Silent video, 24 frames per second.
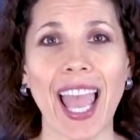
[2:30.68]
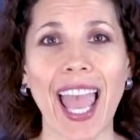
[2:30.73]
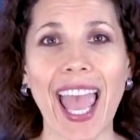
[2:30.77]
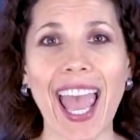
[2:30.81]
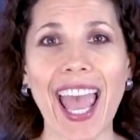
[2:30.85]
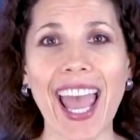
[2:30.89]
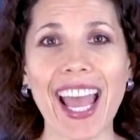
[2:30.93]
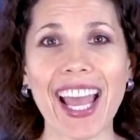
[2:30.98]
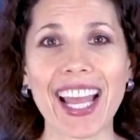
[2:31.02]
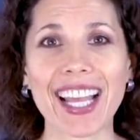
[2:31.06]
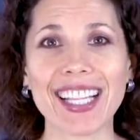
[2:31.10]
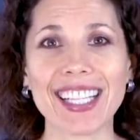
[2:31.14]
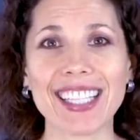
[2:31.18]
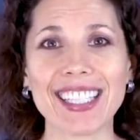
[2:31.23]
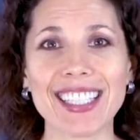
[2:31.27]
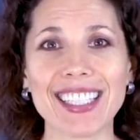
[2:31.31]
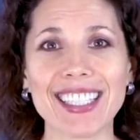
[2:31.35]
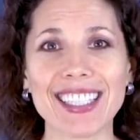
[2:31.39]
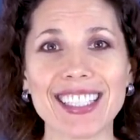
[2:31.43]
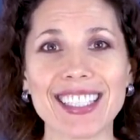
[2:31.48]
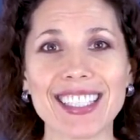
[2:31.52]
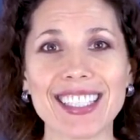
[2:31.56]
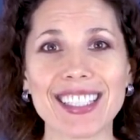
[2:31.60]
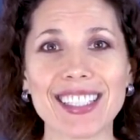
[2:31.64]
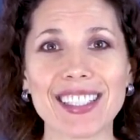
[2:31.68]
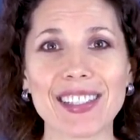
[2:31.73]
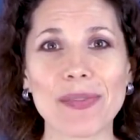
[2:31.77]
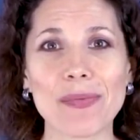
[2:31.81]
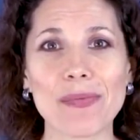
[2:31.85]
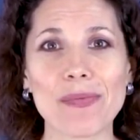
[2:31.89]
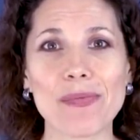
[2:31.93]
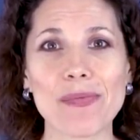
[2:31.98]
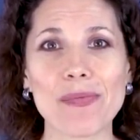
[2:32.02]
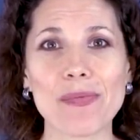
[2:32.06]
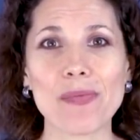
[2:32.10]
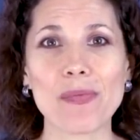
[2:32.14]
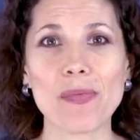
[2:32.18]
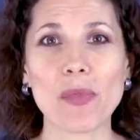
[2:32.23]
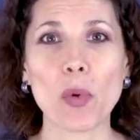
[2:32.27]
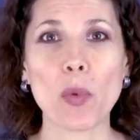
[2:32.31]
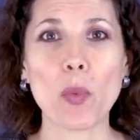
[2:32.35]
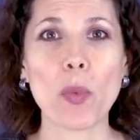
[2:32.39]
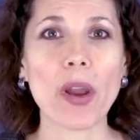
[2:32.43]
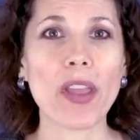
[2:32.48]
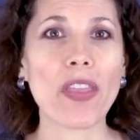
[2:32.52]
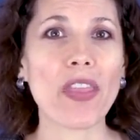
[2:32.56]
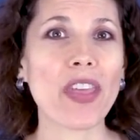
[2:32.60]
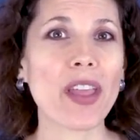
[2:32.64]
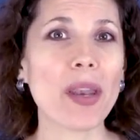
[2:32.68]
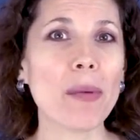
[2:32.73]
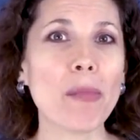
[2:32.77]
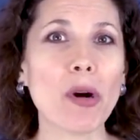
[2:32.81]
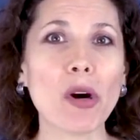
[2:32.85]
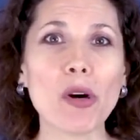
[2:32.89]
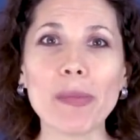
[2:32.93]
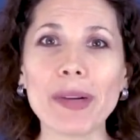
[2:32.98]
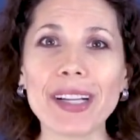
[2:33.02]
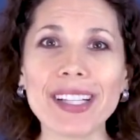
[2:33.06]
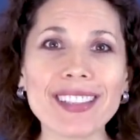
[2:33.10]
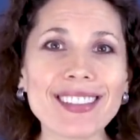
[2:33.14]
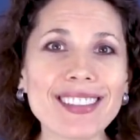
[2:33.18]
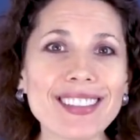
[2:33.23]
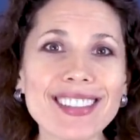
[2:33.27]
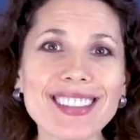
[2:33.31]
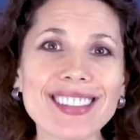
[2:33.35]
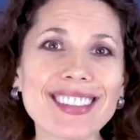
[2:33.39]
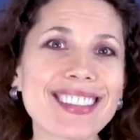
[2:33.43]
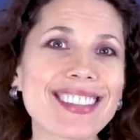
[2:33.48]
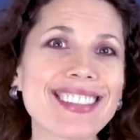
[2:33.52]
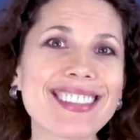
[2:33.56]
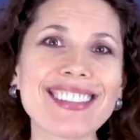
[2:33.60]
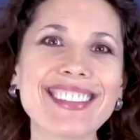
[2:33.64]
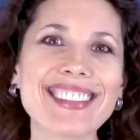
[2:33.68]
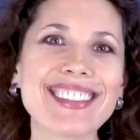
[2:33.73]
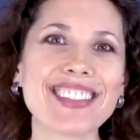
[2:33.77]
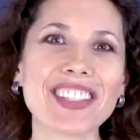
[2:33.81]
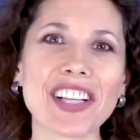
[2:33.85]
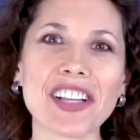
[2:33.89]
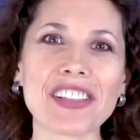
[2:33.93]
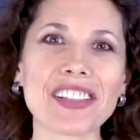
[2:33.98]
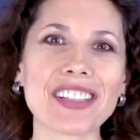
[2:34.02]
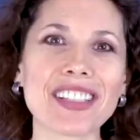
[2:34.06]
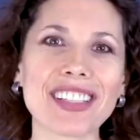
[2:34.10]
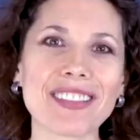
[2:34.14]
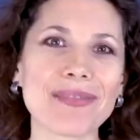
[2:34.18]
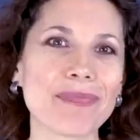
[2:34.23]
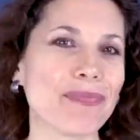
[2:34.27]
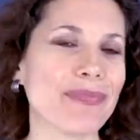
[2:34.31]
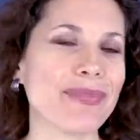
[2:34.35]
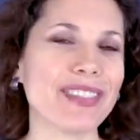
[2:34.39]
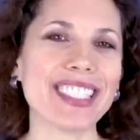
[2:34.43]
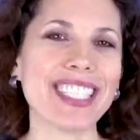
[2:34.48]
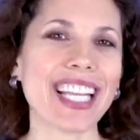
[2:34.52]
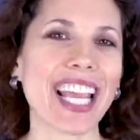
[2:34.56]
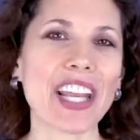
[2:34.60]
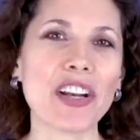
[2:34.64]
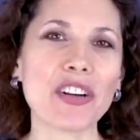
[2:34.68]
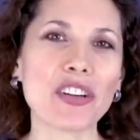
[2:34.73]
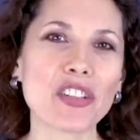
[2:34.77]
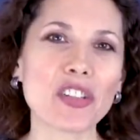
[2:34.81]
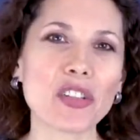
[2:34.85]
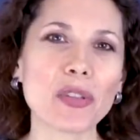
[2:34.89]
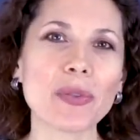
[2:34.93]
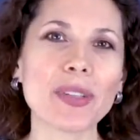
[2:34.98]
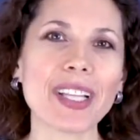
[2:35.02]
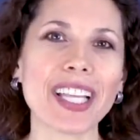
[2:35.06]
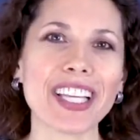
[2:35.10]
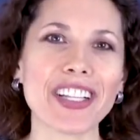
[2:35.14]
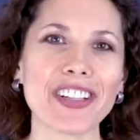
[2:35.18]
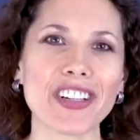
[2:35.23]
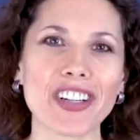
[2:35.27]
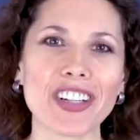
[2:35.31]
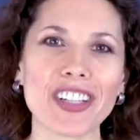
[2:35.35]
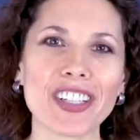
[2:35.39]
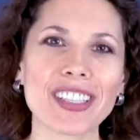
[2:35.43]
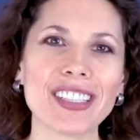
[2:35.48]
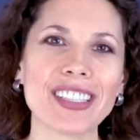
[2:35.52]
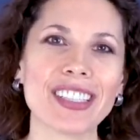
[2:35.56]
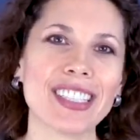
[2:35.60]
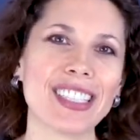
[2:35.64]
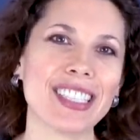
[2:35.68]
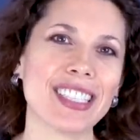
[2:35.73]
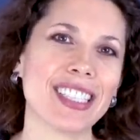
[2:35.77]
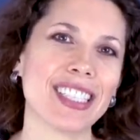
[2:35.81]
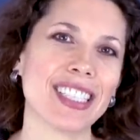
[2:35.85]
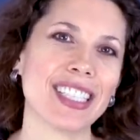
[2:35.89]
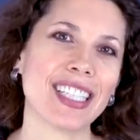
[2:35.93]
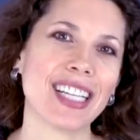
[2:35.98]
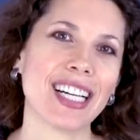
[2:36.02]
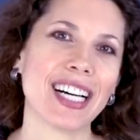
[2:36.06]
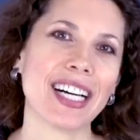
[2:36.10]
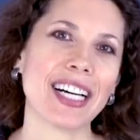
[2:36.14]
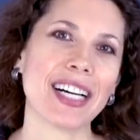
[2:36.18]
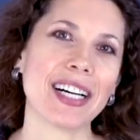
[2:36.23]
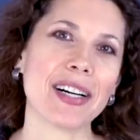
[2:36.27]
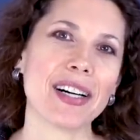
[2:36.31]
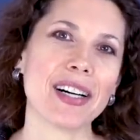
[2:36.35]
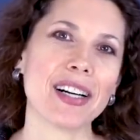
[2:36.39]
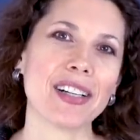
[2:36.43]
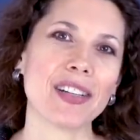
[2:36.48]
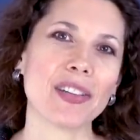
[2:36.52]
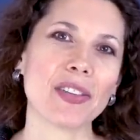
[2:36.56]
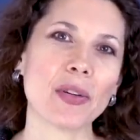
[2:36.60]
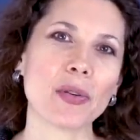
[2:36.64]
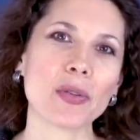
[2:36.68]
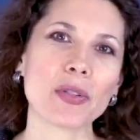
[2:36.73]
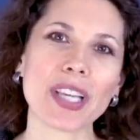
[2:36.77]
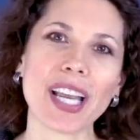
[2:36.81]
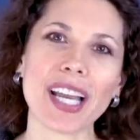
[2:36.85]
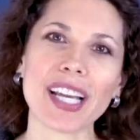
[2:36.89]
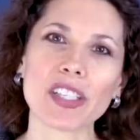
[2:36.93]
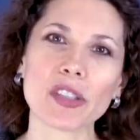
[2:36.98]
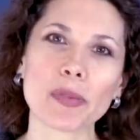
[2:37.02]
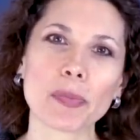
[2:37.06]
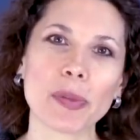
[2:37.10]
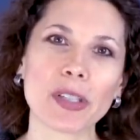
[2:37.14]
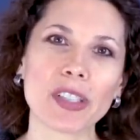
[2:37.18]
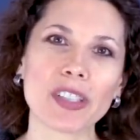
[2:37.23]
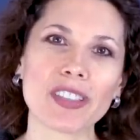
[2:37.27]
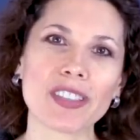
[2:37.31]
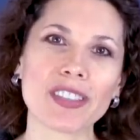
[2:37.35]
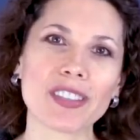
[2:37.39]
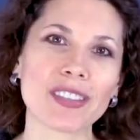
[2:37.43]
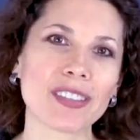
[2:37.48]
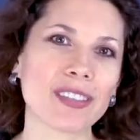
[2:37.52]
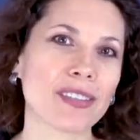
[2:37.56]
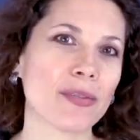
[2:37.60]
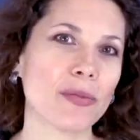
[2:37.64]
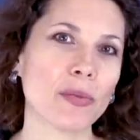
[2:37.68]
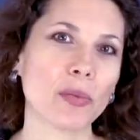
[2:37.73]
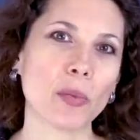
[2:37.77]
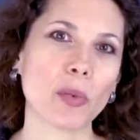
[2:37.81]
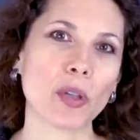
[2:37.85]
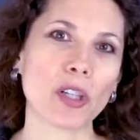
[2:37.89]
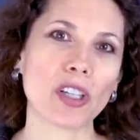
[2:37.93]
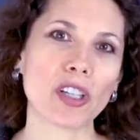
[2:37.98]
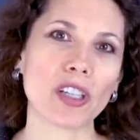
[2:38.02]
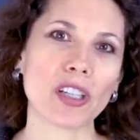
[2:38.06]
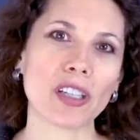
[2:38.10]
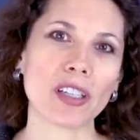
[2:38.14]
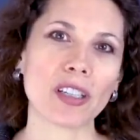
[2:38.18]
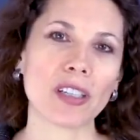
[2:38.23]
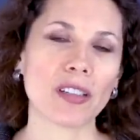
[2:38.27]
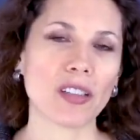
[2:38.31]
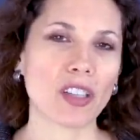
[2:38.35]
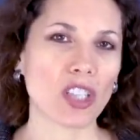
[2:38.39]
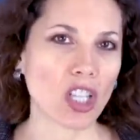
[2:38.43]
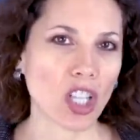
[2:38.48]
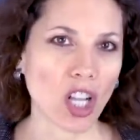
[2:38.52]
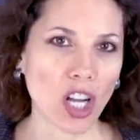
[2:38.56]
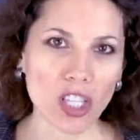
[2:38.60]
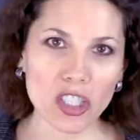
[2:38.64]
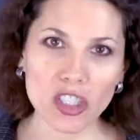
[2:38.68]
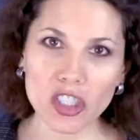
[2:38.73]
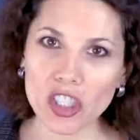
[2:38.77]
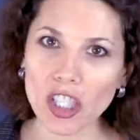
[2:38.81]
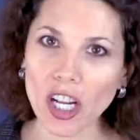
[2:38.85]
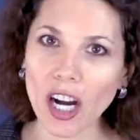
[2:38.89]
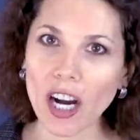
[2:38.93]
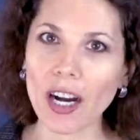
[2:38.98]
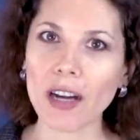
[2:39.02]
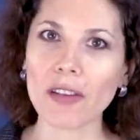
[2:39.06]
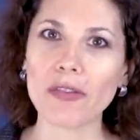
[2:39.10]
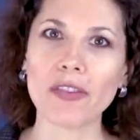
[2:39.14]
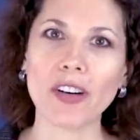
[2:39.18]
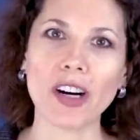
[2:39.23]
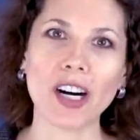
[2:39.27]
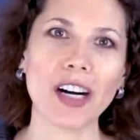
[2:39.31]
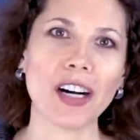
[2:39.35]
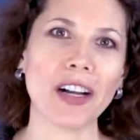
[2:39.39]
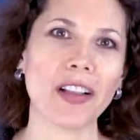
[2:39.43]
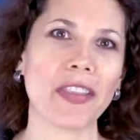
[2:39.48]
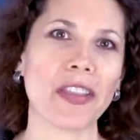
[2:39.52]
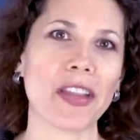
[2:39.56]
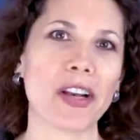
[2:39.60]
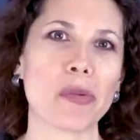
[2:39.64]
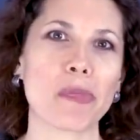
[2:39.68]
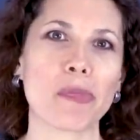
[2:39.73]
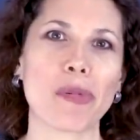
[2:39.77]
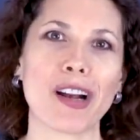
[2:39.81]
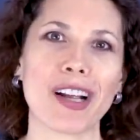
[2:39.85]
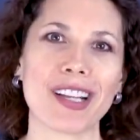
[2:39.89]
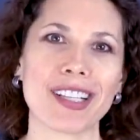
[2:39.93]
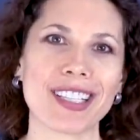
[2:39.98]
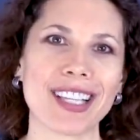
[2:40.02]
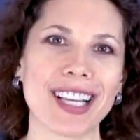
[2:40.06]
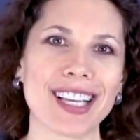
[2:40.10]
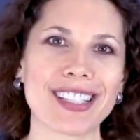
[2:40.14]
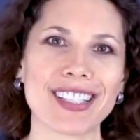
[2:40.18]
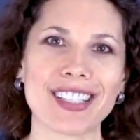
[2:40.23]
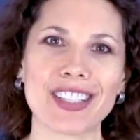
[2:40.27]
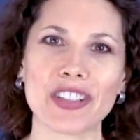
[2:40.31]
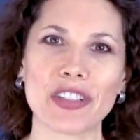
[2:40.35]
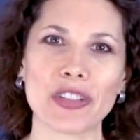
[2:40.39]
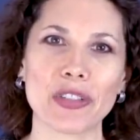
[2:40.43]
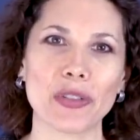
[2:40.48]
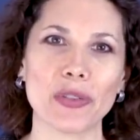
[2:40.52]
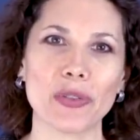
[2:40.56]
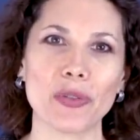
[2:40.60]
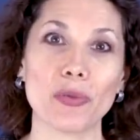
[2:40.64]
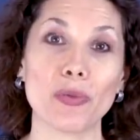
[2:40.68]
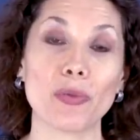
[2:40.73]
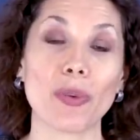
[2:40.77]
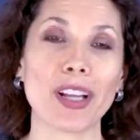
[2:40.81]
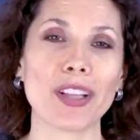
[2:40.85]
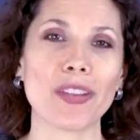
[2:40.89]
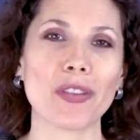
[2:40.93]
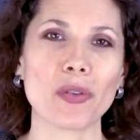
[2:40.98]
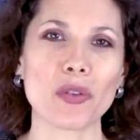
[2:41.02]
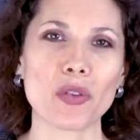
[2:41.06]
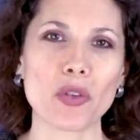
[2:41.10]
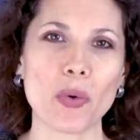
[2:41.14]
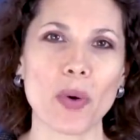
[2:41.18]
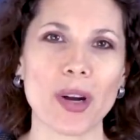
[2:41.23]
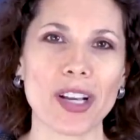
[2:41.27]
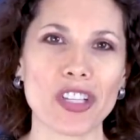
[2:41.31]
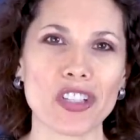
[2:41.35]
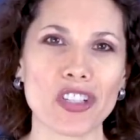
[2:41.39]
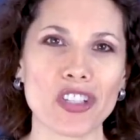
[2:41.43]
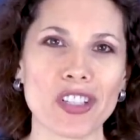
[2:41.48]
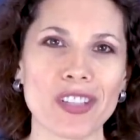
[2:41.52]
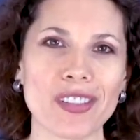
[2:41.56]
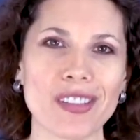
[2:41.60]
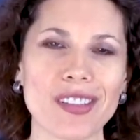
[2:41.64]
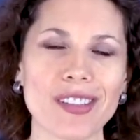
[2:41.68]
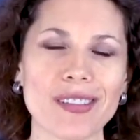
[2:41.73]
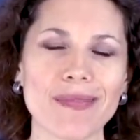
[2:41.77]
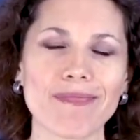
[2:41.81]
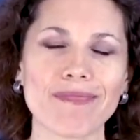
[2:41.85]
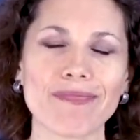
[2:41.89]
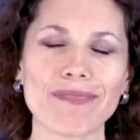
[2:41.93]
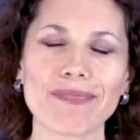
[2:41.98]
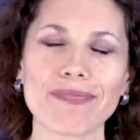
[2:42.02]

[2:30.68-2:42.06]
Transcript: And within moments, just a day or two later, uh, those experts were launched off on their process to write those questions.